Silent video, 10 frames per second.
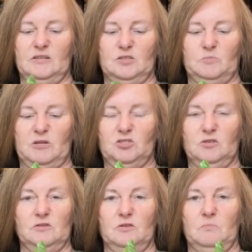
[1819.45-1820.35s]

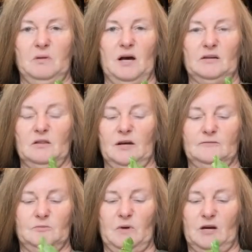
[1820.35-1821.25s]
especially the Black
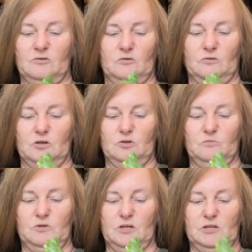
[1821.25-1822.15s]
Lives Matter group
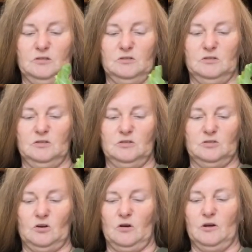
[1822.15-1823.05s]
that
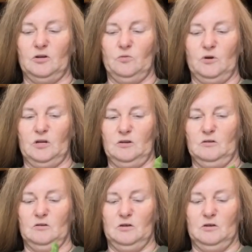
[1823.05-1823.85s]
is arguing